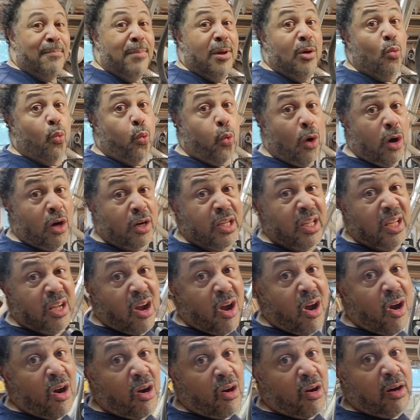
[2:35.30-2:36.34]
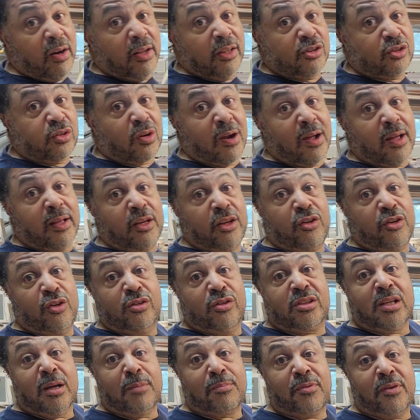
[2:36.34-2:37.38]
I've been working hard at trying to
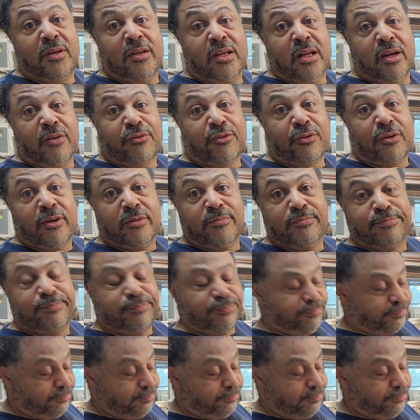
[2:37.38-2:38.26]
do something different.